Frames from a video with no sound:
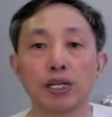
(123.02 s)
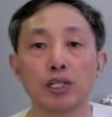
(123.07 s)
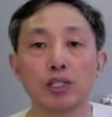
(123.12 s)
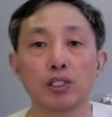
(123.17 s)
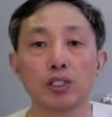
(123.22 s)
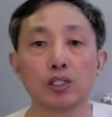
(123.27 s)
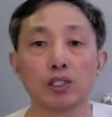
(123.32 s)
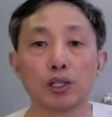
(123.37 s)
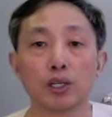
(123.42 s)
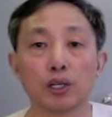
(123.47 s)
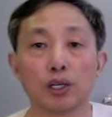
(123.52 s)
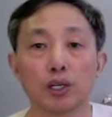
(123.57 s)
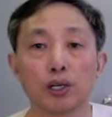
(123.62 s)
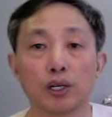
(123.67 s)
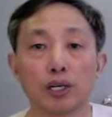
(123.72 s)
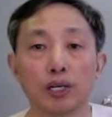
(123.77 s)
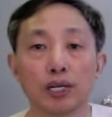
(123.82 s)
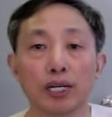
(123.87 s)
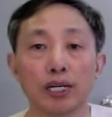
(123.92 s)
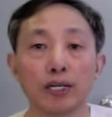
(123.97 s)

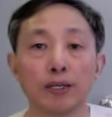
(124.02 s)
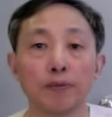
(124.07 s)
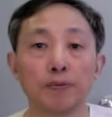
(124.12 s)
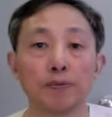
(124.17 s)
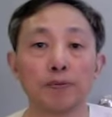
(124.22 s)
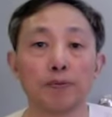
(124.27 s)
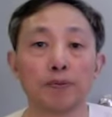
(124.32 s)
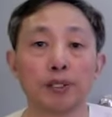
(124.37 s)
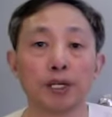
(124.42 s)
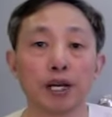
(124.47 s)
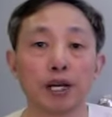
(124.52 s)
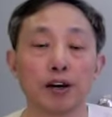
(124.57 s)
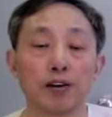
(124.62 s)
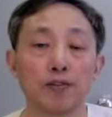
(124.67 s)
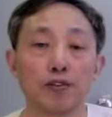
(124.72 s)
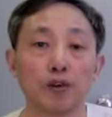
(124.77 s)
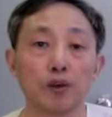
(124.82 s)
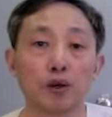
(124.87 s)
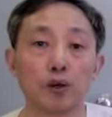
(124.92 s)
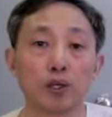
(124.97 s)
So
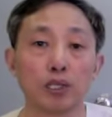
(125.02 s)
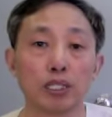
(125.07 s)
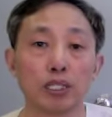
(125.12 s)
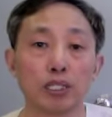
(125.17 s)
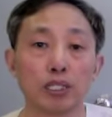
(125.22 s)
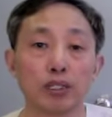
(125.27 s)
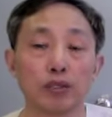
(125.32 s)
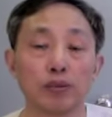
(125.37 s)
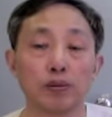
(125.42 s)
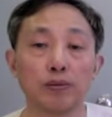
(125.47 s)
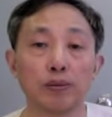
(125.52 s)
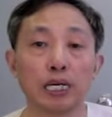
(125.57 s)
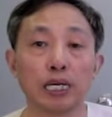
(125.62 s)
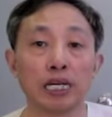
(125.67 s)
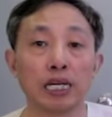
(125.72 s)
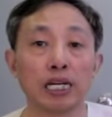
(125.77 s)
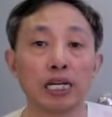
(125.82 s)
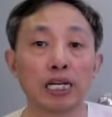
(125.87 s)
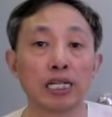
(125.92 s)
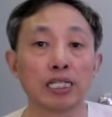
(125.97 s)
of course,
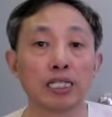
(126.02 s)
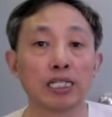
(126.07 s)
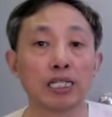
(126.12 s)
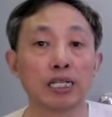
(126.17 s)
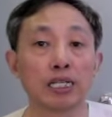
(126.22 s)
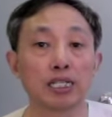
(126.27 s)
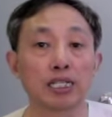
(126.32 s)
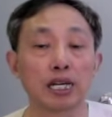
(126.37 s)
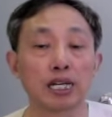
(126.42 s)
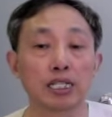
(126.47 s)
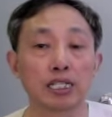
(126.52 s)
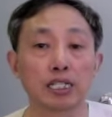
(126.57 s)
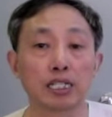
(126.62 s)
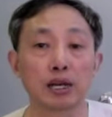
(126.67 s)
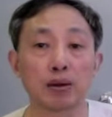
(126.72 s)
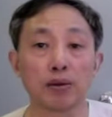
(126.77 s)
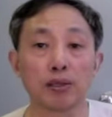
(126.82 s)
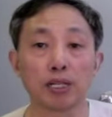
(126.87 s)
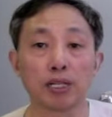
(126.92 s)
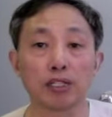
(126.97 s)
that's
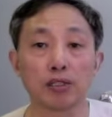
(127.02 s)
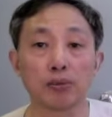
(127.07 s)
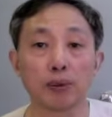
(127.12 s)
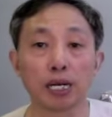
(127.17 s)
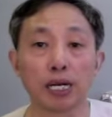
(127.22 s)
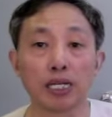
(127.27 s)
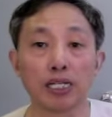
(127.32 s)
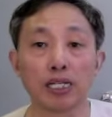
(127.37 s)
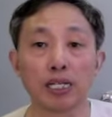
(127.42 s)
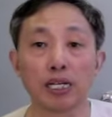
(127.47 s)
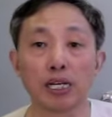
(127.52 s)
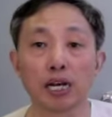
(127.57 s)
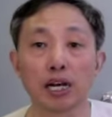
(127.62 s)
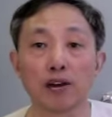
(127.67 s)
this painting.